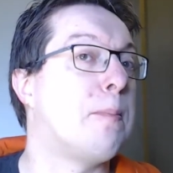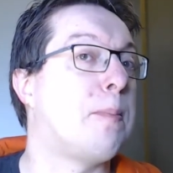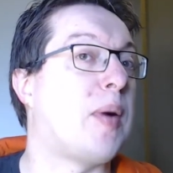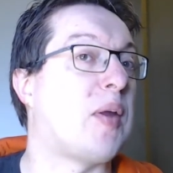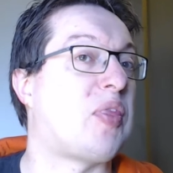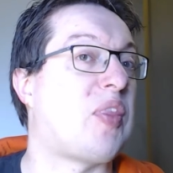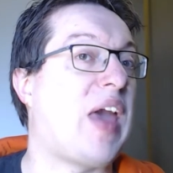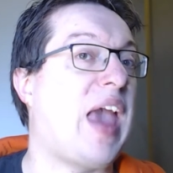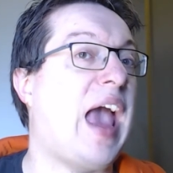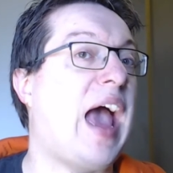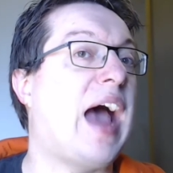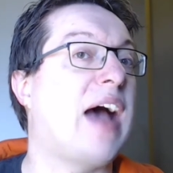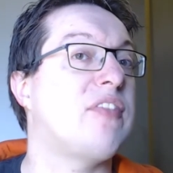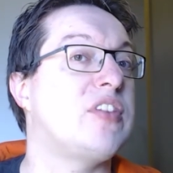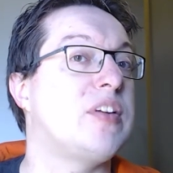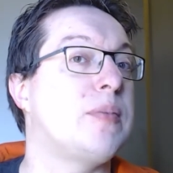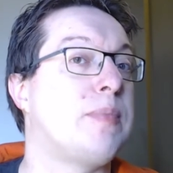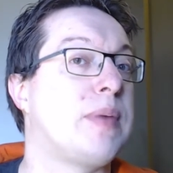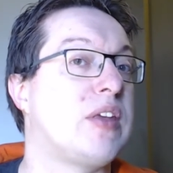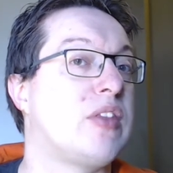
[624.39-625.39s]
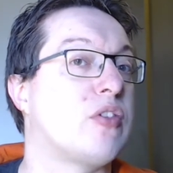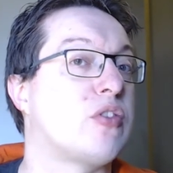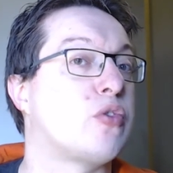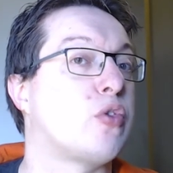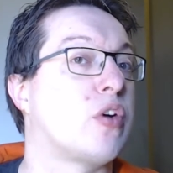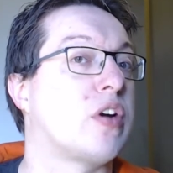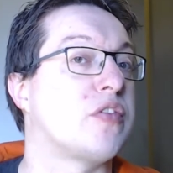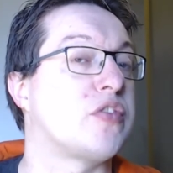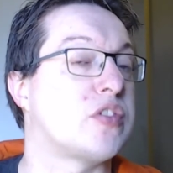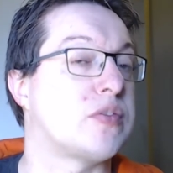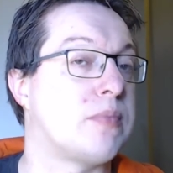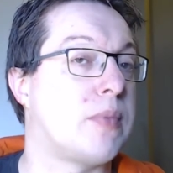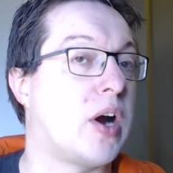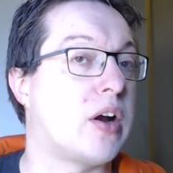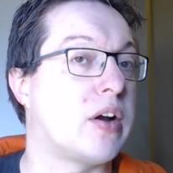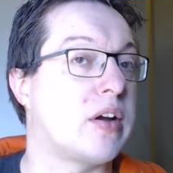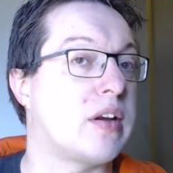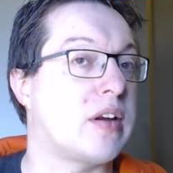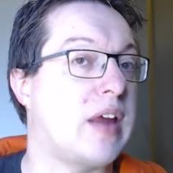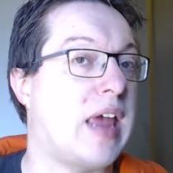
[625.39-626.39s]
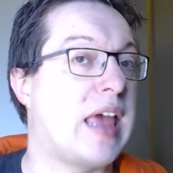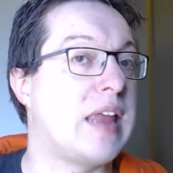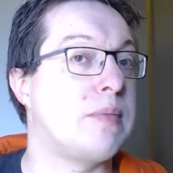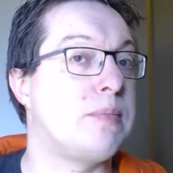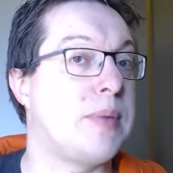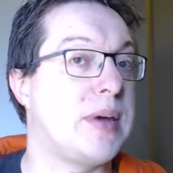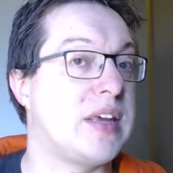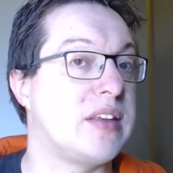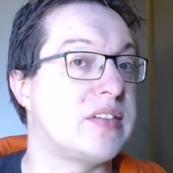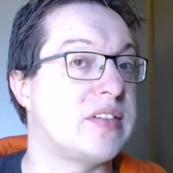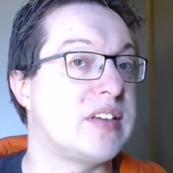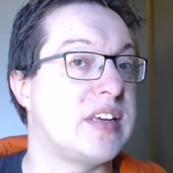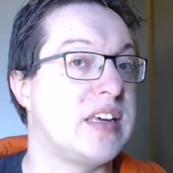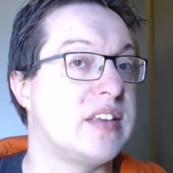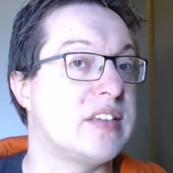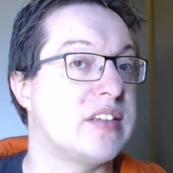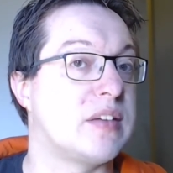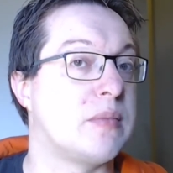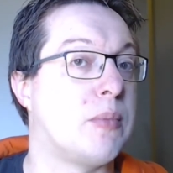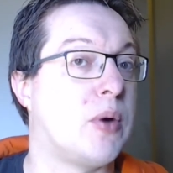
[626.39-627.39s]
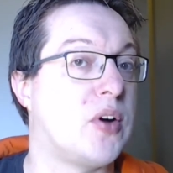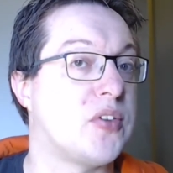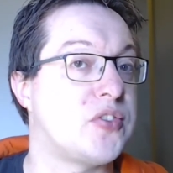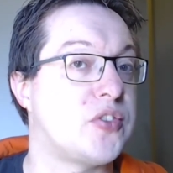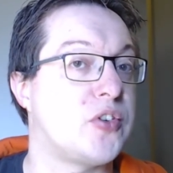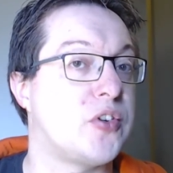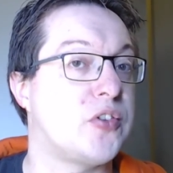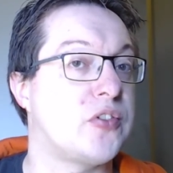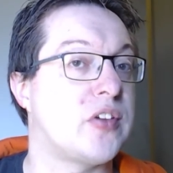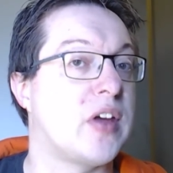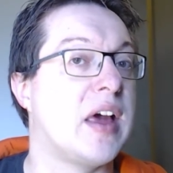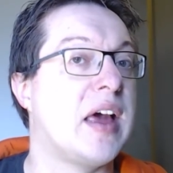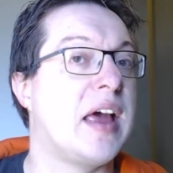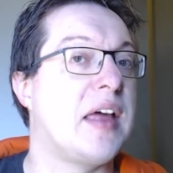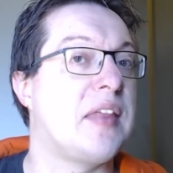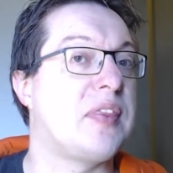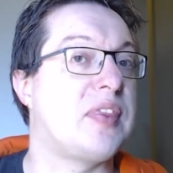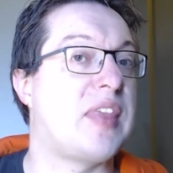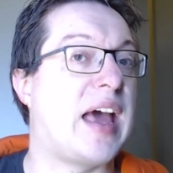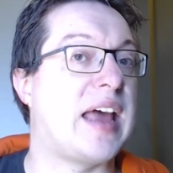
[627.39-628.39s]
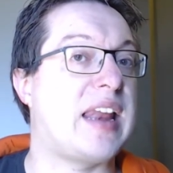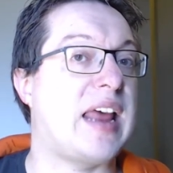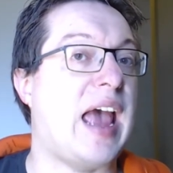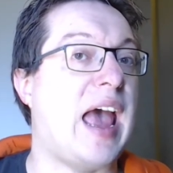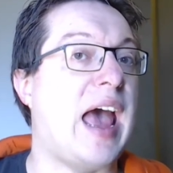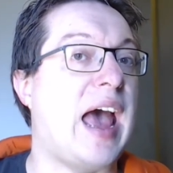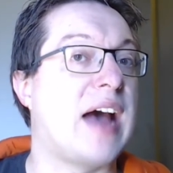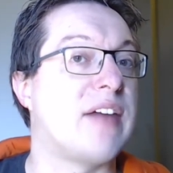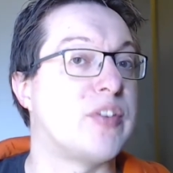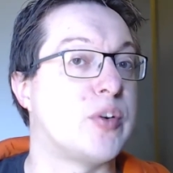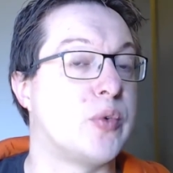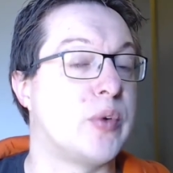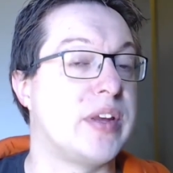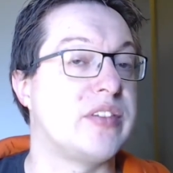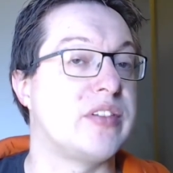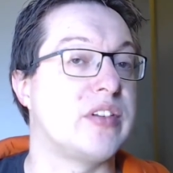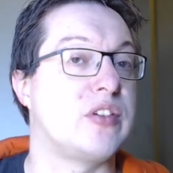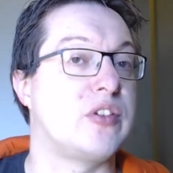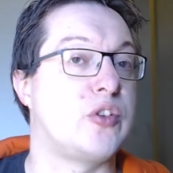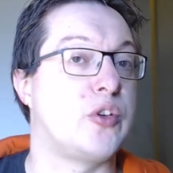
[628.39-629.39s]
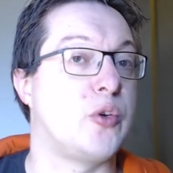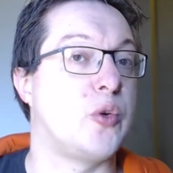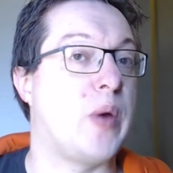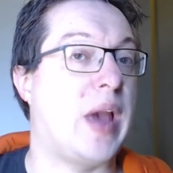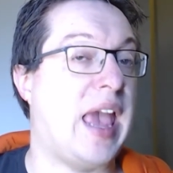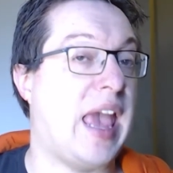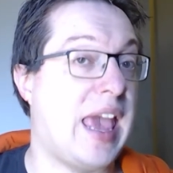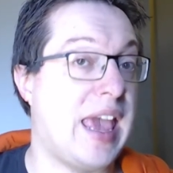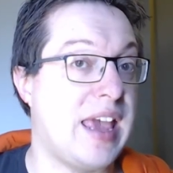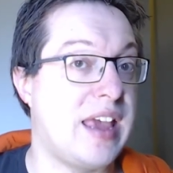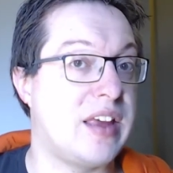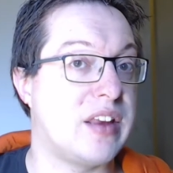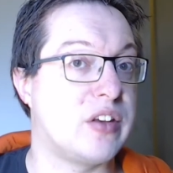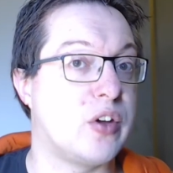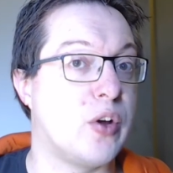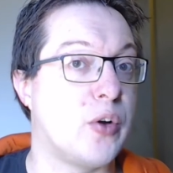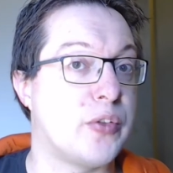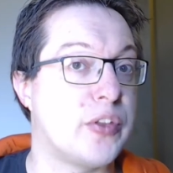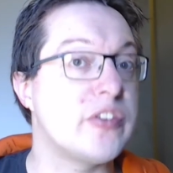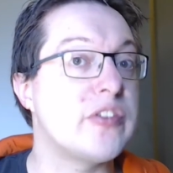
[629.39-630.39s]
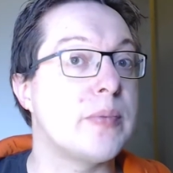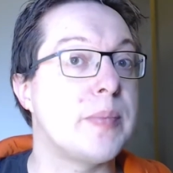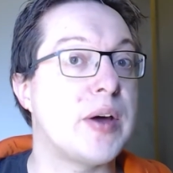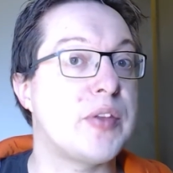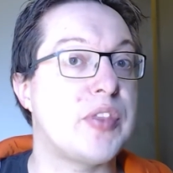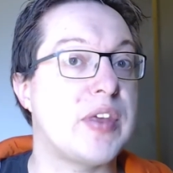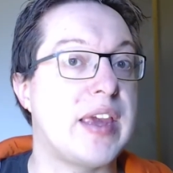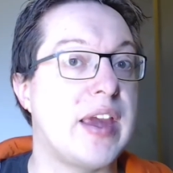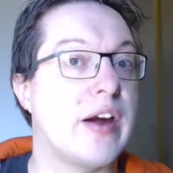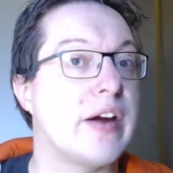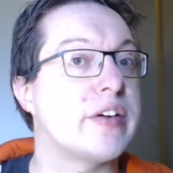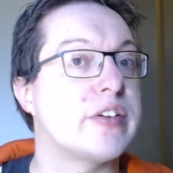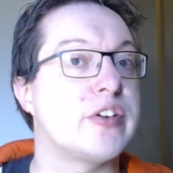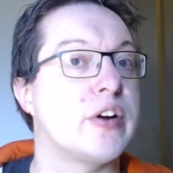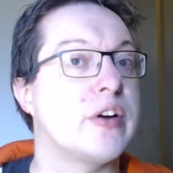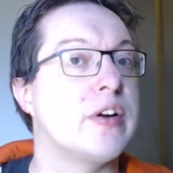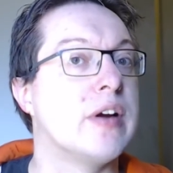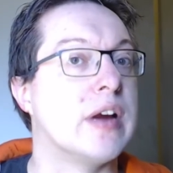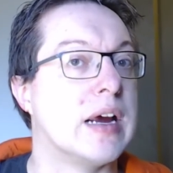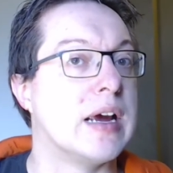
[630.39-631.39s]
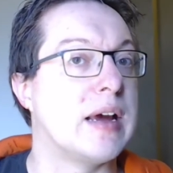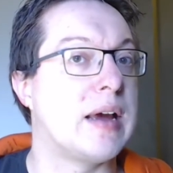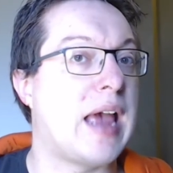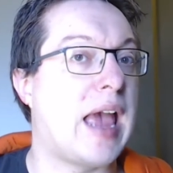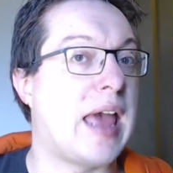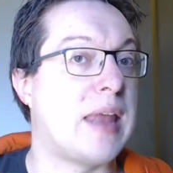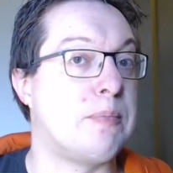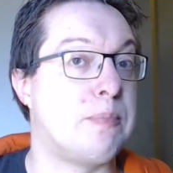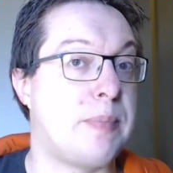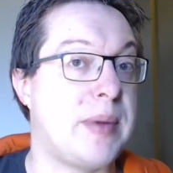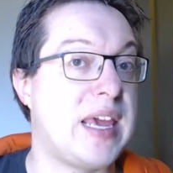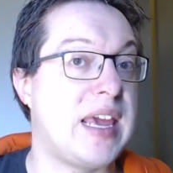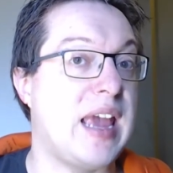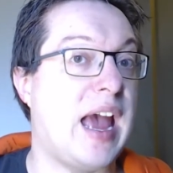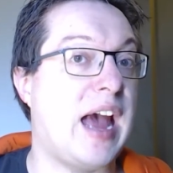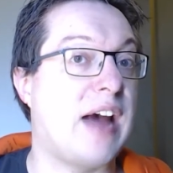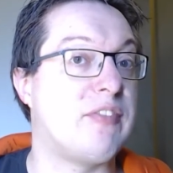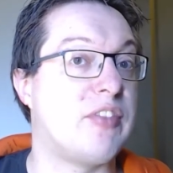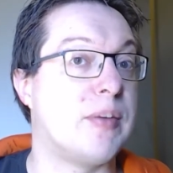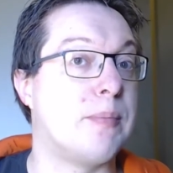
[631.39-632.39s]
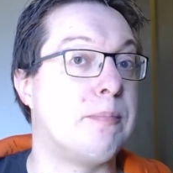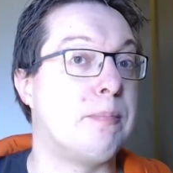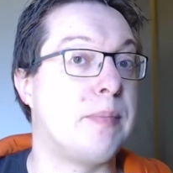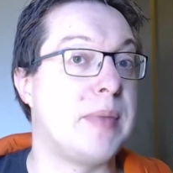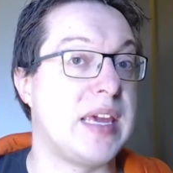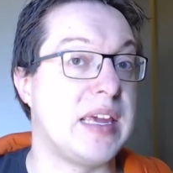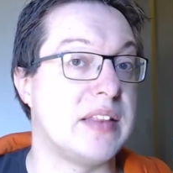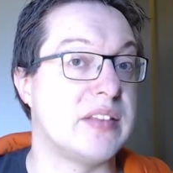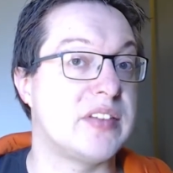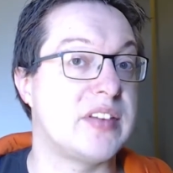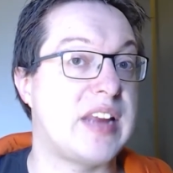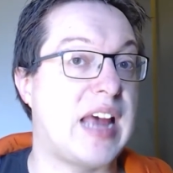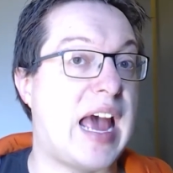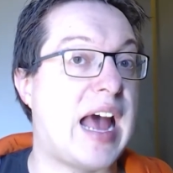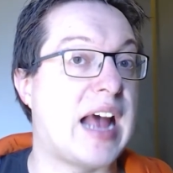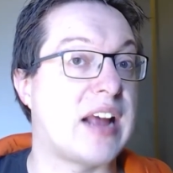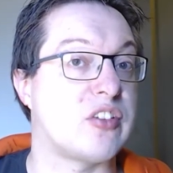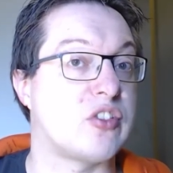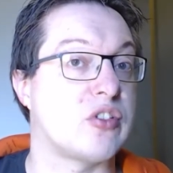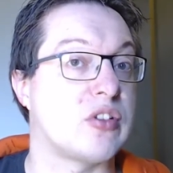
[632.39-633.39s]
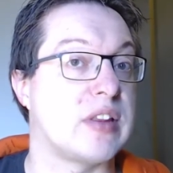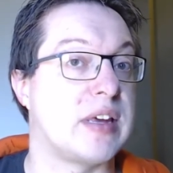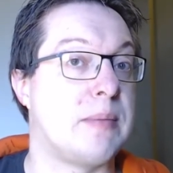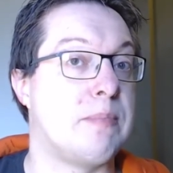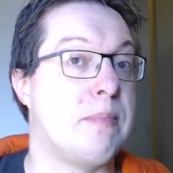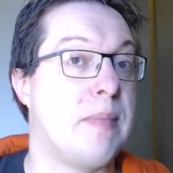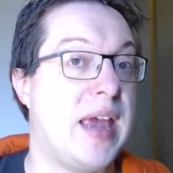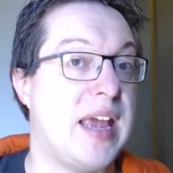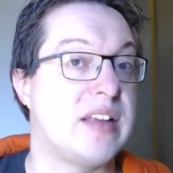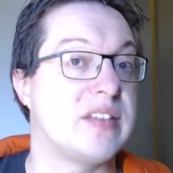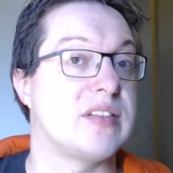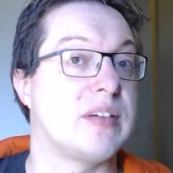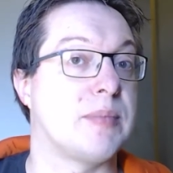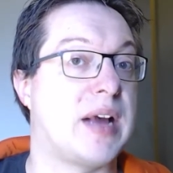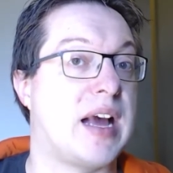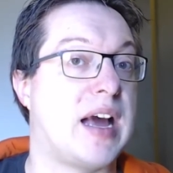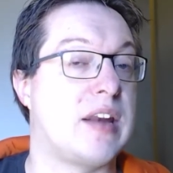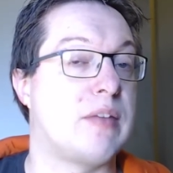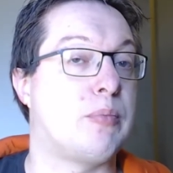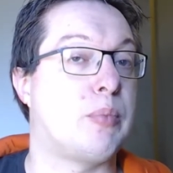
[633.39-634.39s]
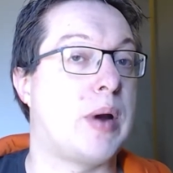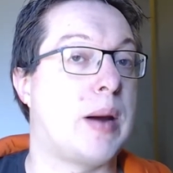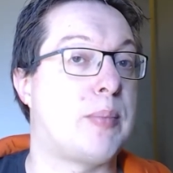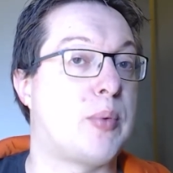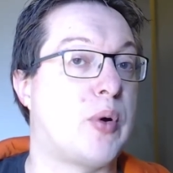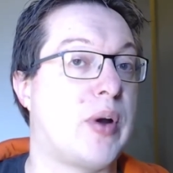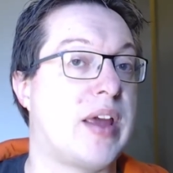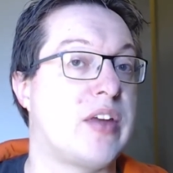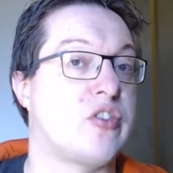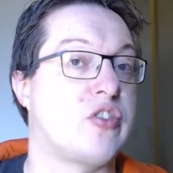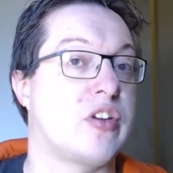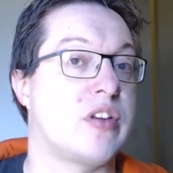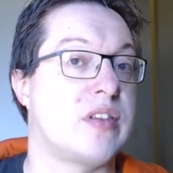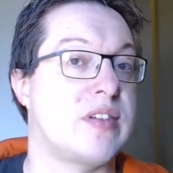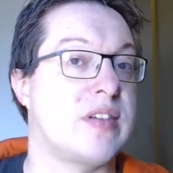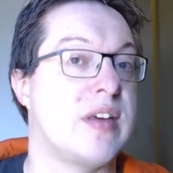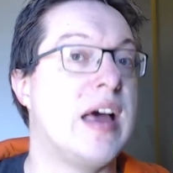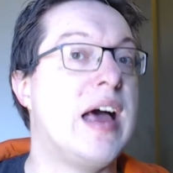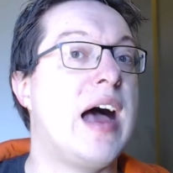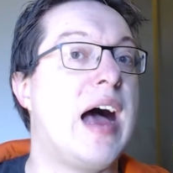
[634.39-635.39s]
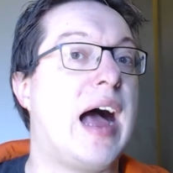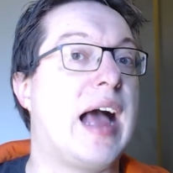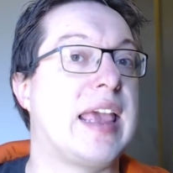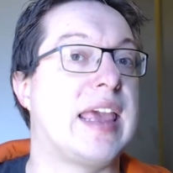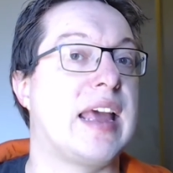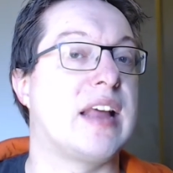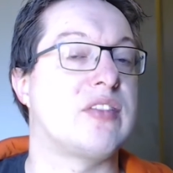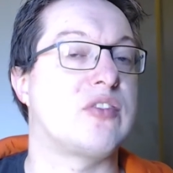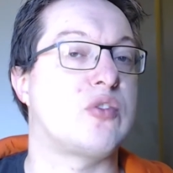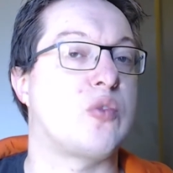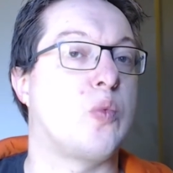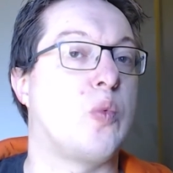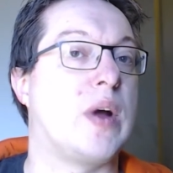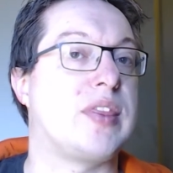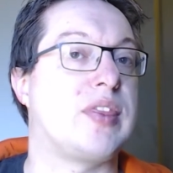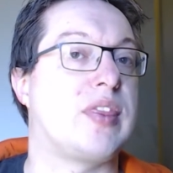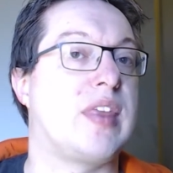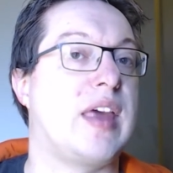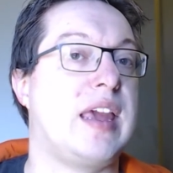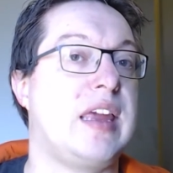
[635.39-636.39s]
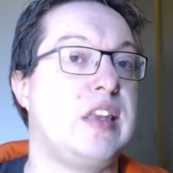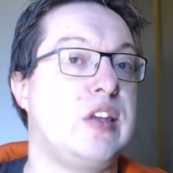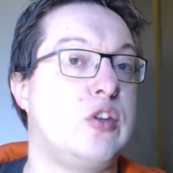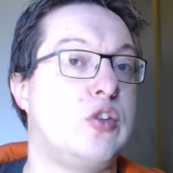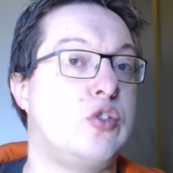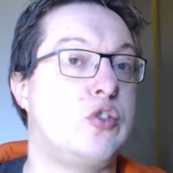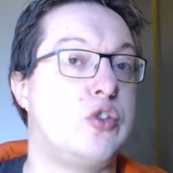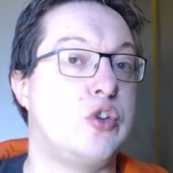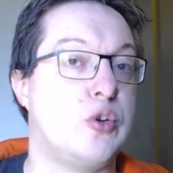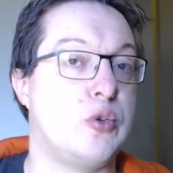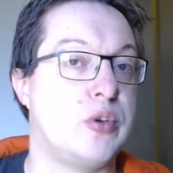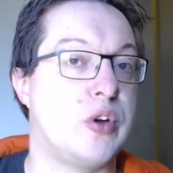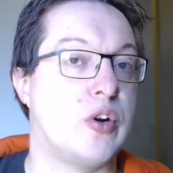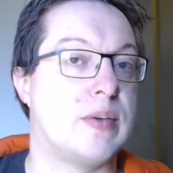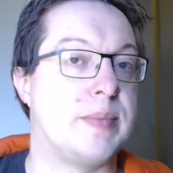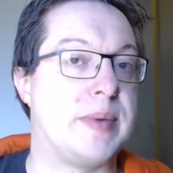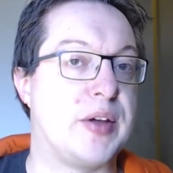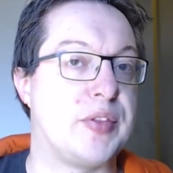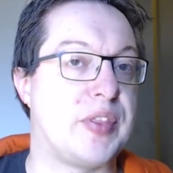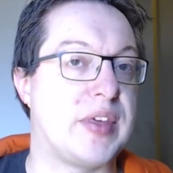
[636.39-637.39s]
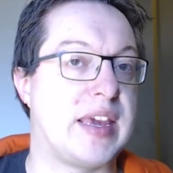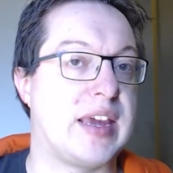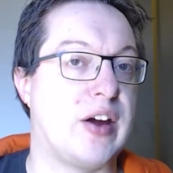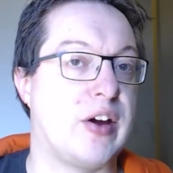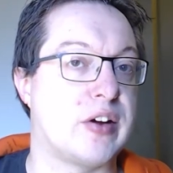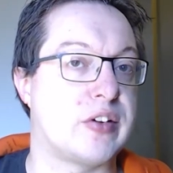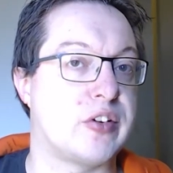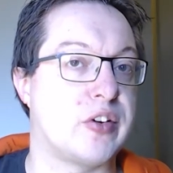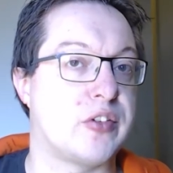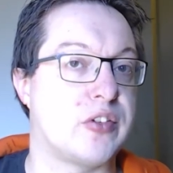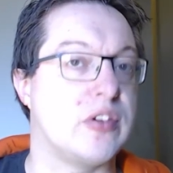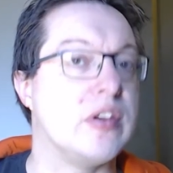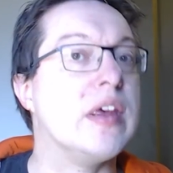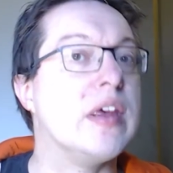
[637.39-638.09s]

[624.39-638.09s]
but they have to be the sort of smart NPCs and monsters that have a reason to A, know this about the character, and B, have the means to actually make some kind of preparations against what they do know about the characters.